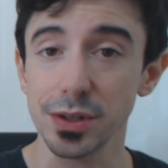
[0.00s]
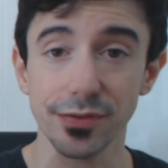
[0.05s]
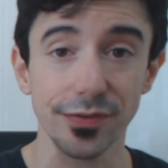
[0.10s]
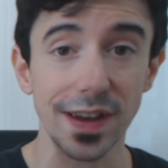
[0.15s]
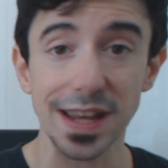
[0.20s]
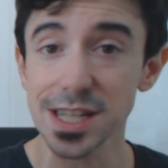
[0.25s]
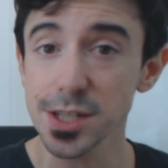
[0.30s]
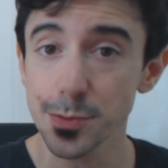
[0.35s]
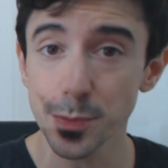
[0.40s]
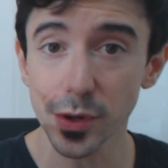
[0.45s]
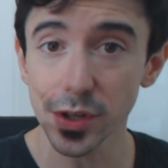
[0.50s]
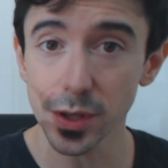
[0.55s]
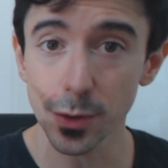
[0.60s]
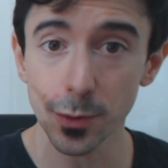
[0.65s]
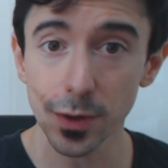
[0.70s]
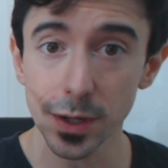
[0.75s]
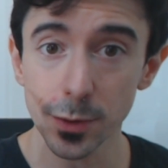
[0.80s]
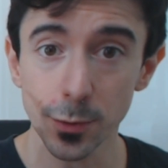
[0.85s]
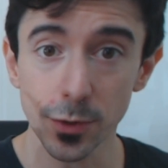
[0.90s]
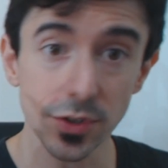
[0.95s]
Facebook, the
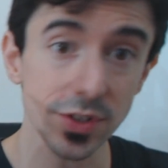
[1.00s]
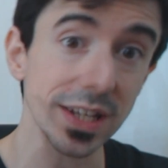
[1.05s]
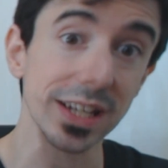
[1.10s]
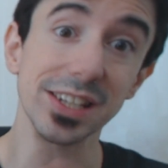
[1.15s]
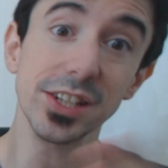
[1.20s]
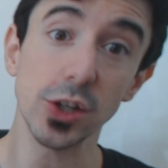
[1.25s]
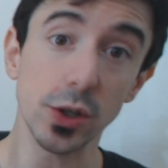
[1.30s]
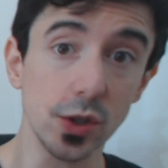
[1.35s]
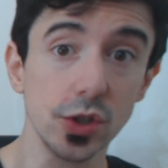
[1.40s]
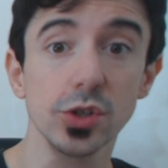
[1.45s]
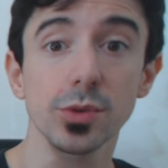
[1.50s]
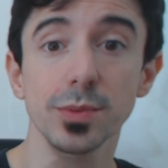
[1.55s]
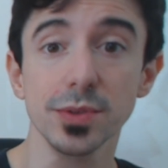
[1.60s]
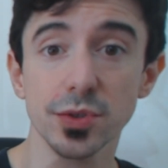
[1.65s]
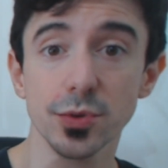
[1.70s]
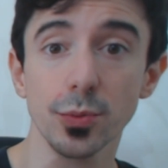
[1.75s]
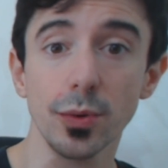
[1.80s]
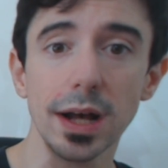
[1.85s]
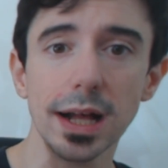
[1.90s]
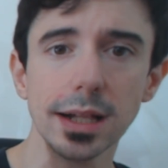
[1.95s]
way it works, and YouTube
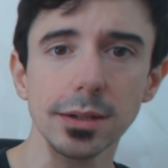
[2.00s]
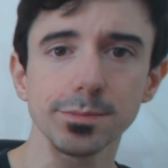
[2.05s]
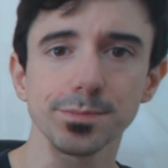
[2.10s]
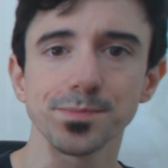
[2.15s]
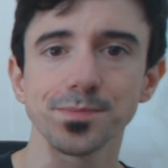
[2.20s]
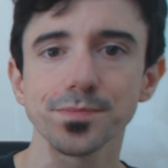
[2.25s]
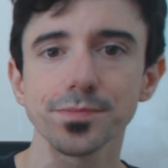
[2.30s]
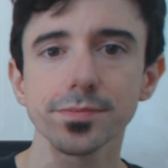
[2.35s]
as well.